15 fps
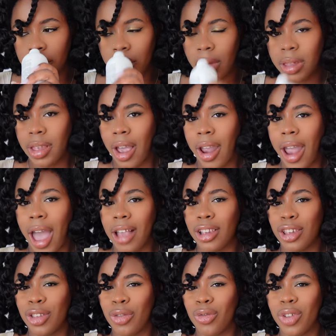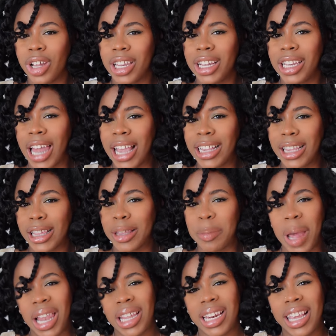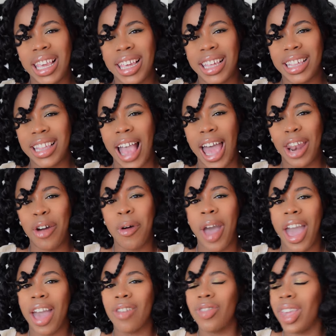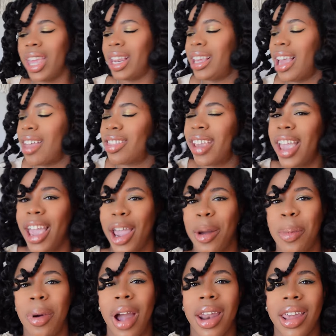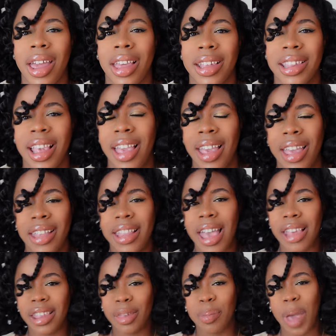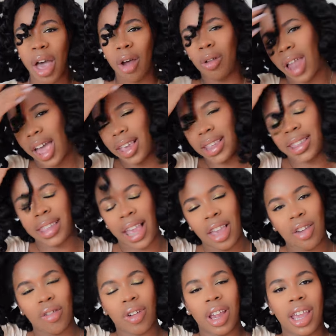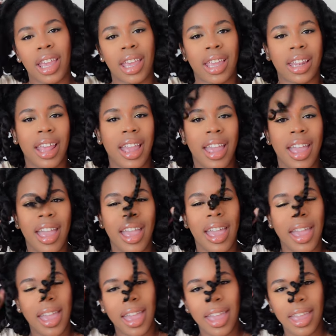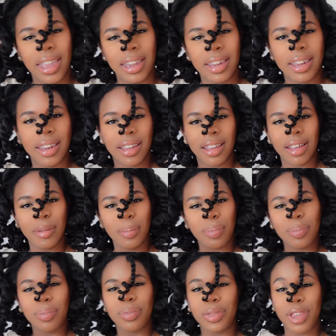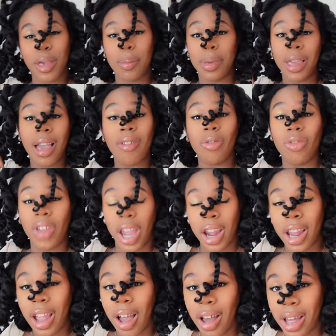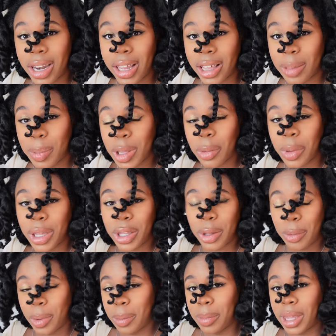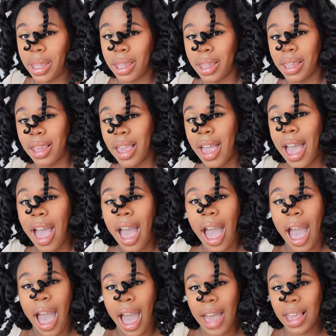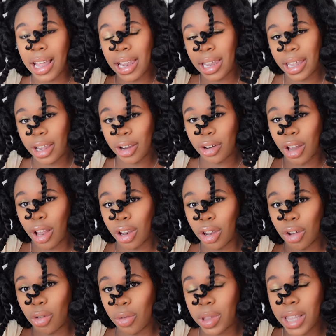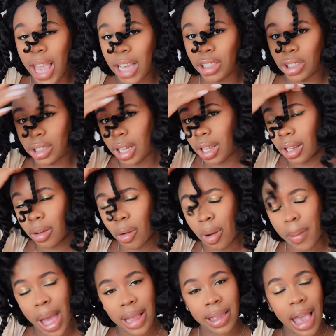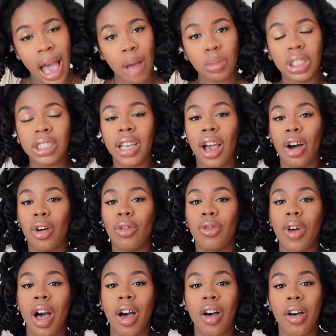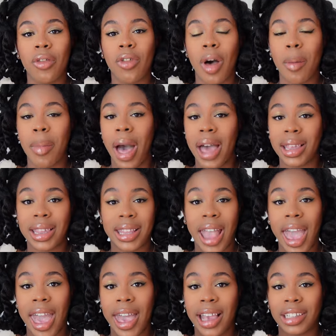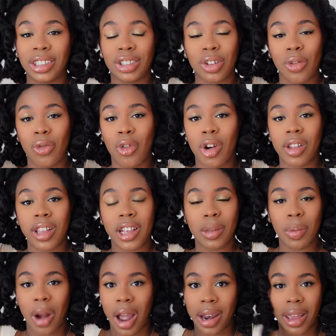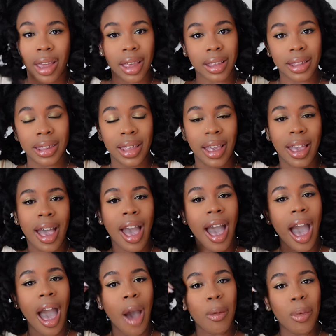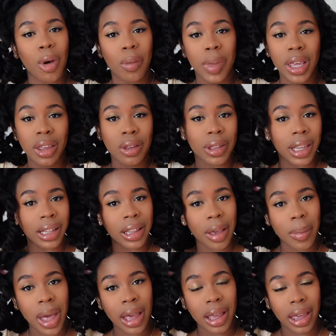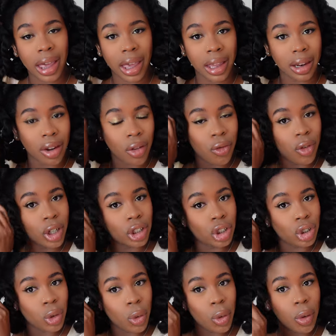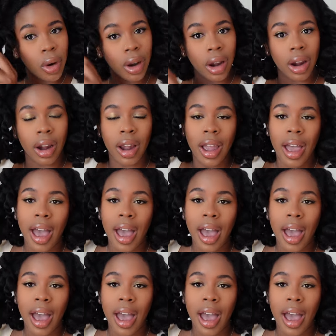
Sorry, I just really like the smell of these. I don't have any other hair products that smell like Cécred. And to be very honest, between you and me, I cleared a little section on my top shelf of my stash for these products. I will be using them again for sure.